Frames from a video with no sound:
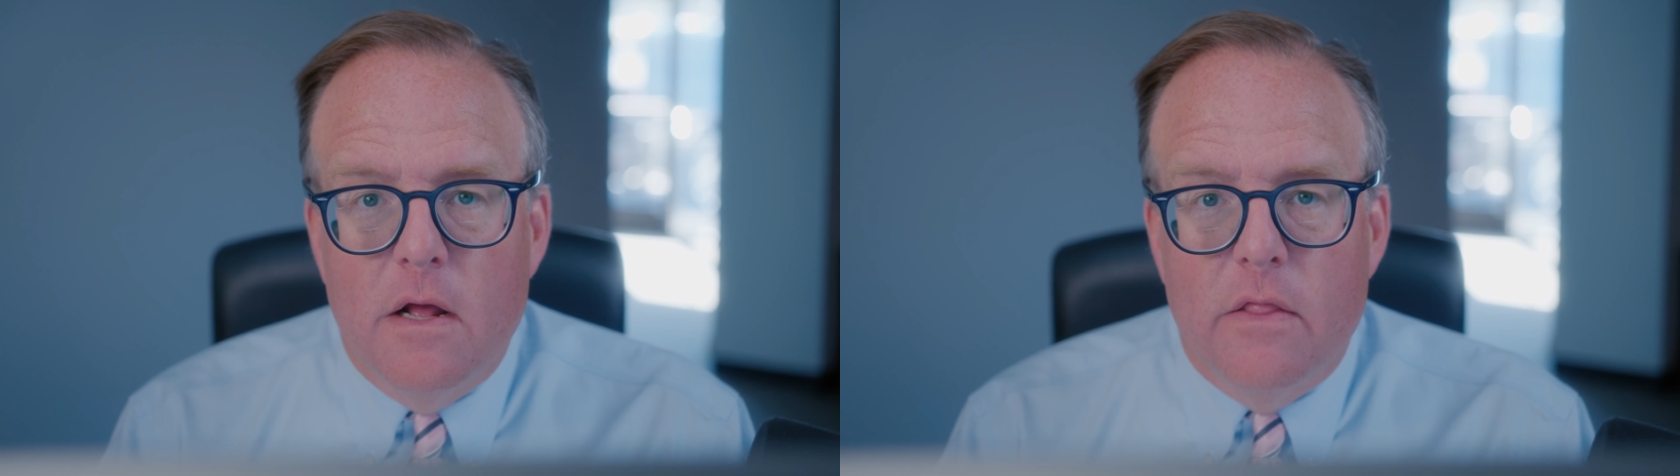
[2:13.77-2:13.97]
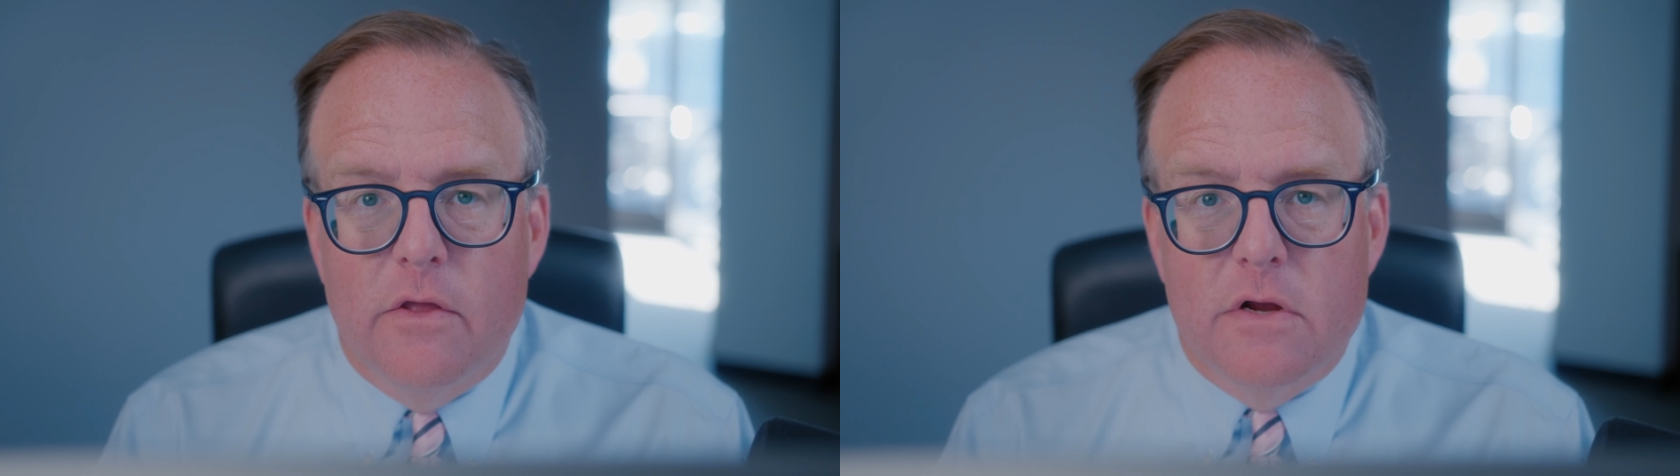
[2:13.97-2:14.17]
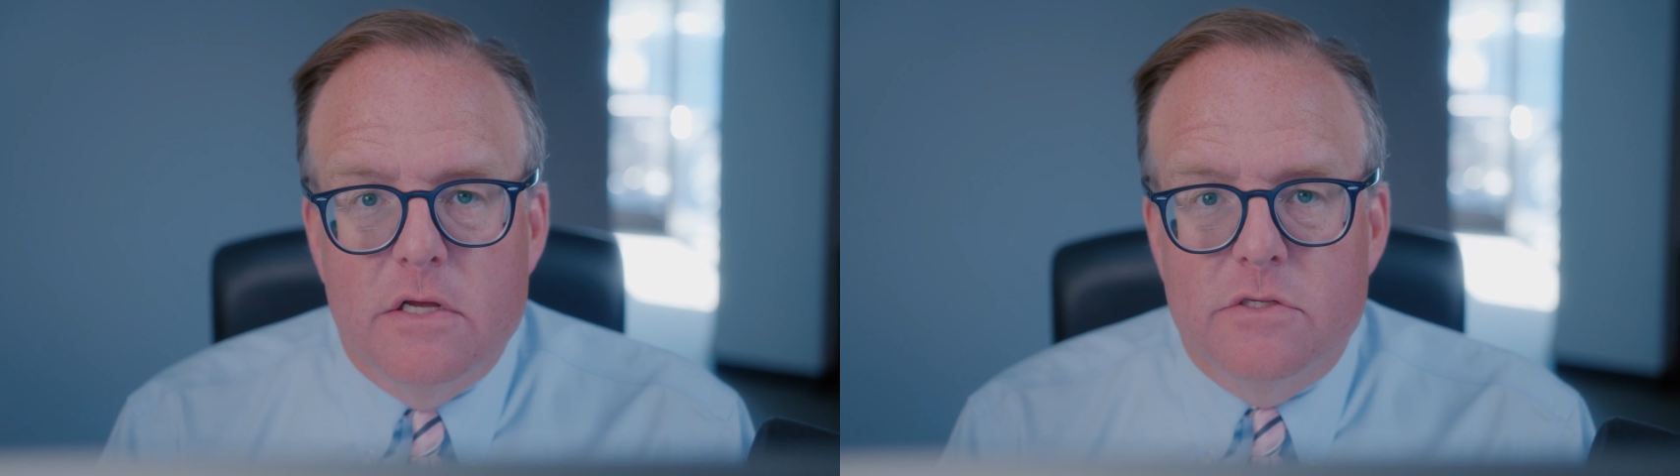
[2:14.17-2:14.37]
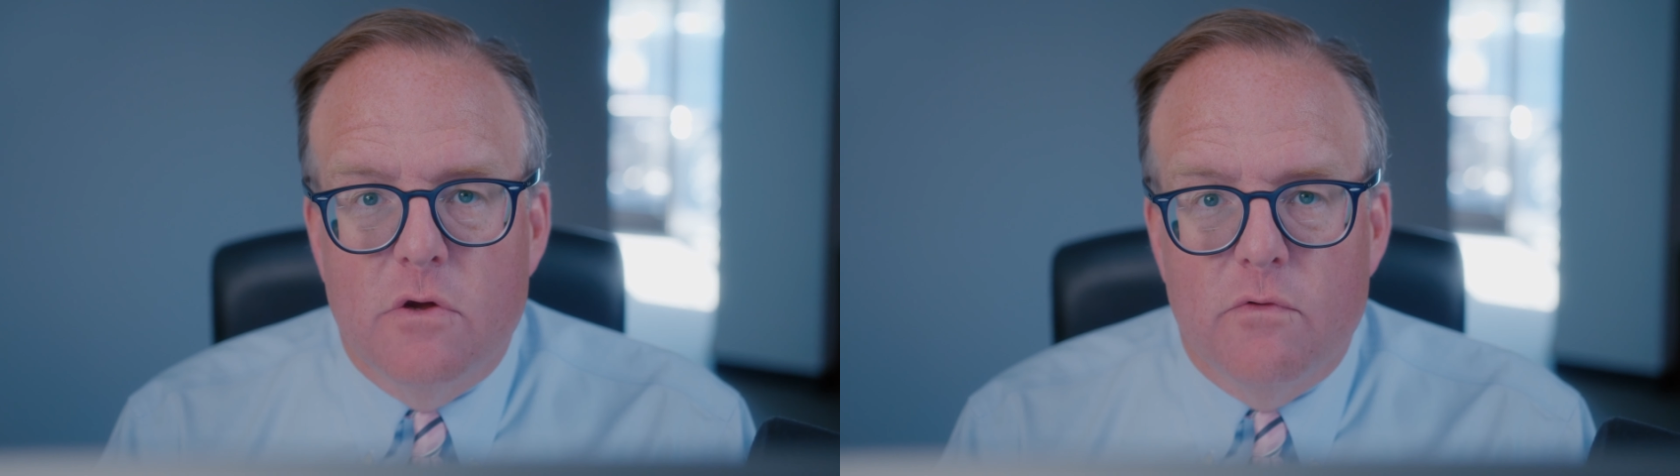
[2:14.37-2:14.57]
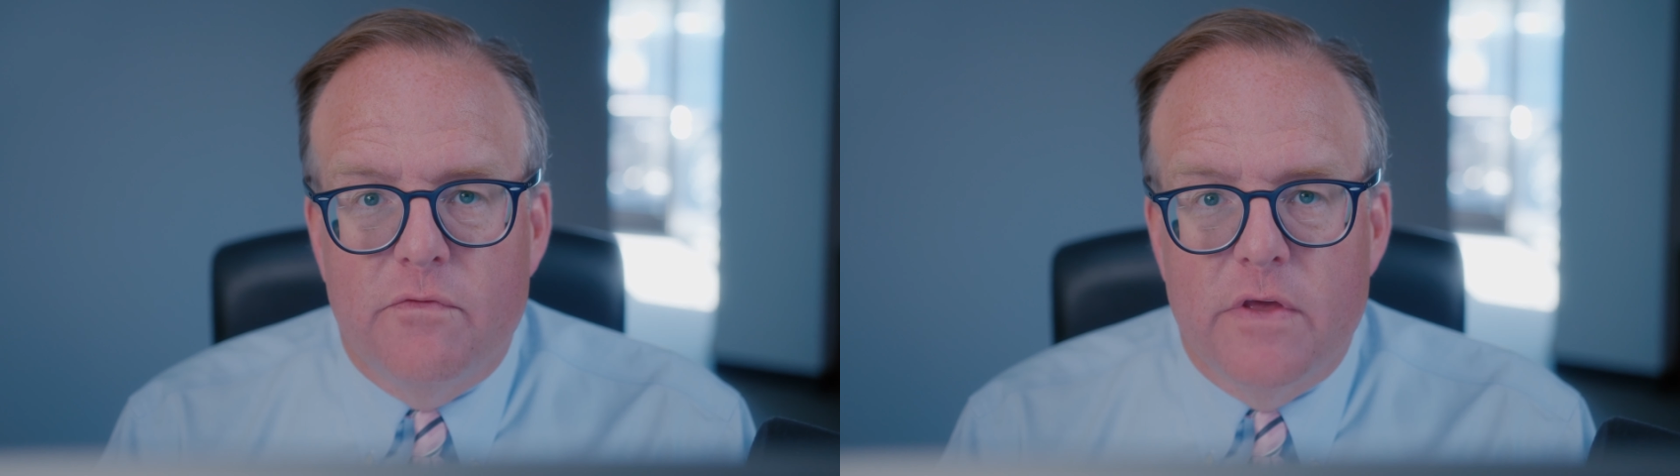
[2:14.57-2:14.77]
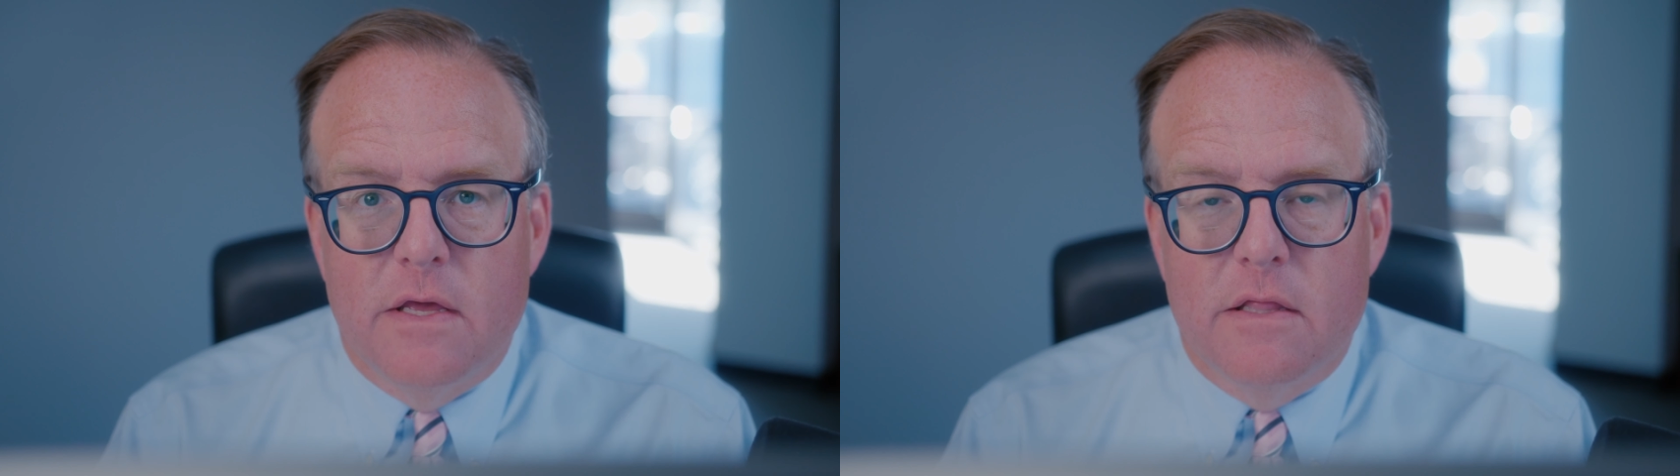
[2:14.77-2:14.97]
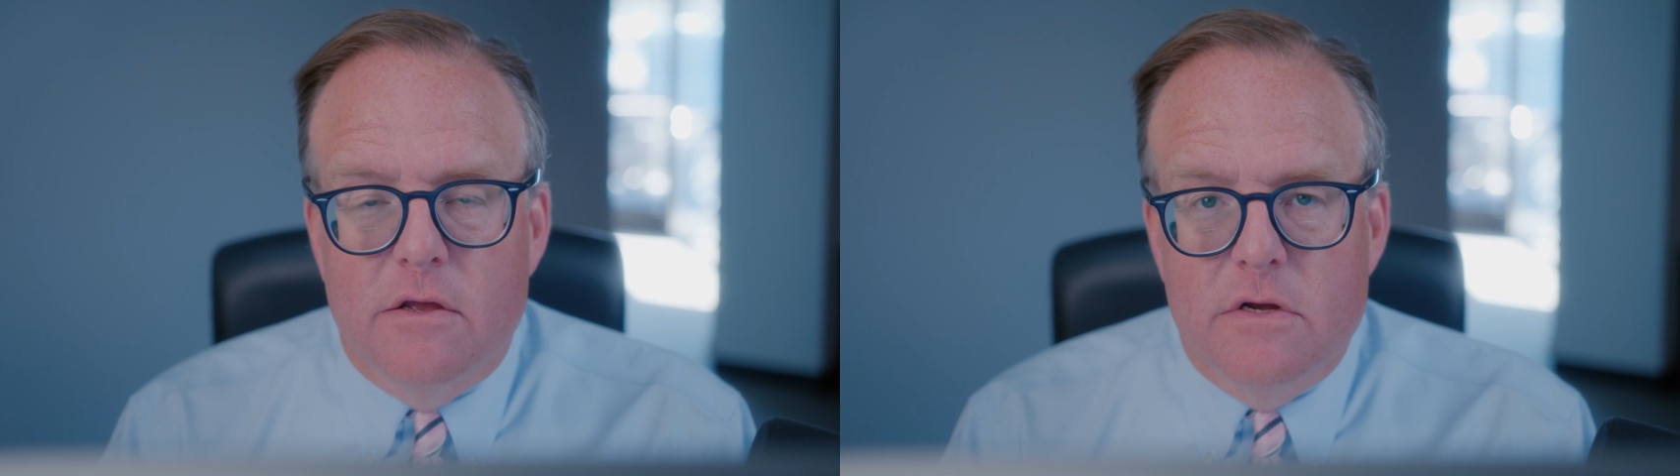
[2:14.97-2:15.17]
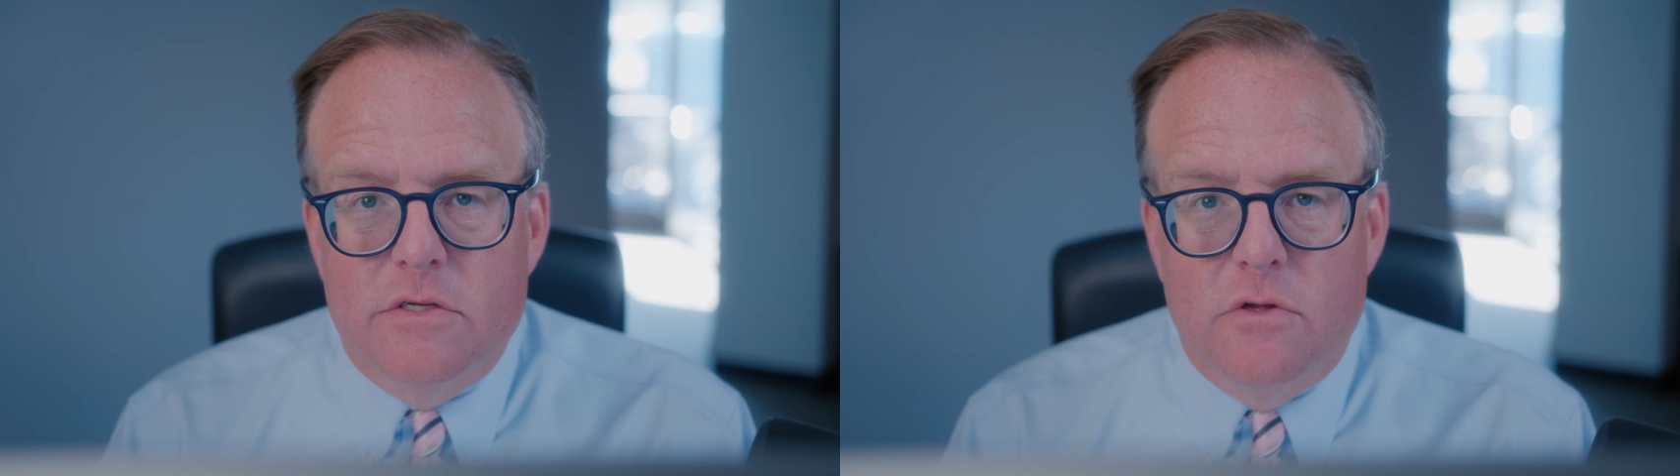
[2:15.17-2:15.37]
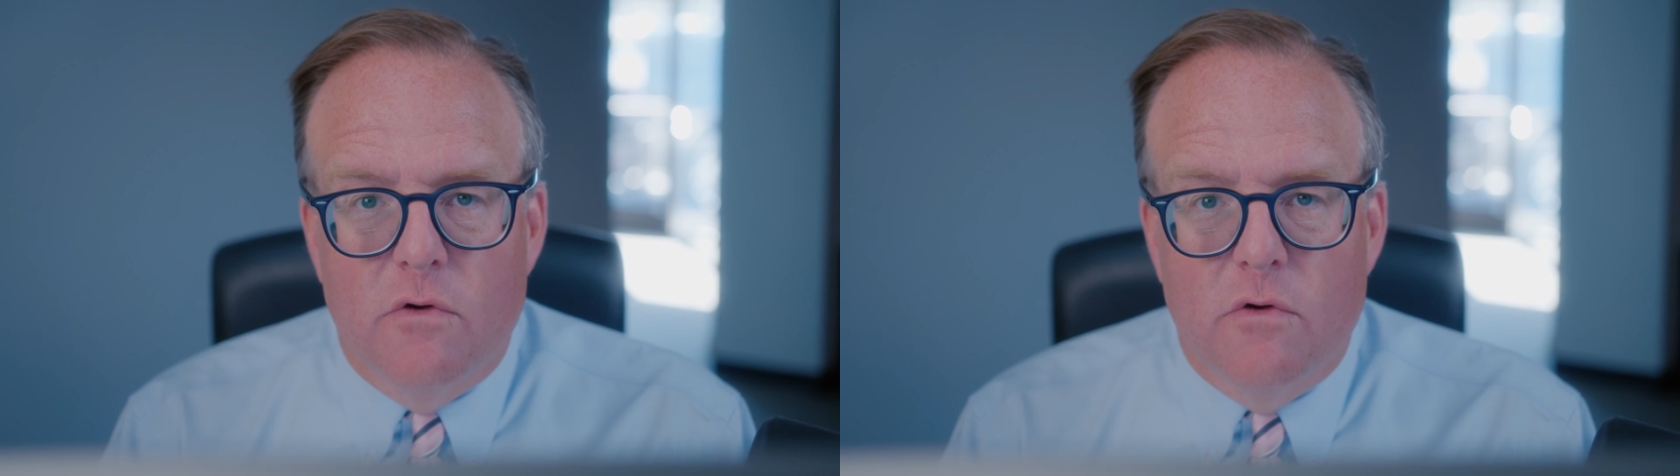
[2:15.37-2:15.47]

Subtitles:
There is no fee. There is no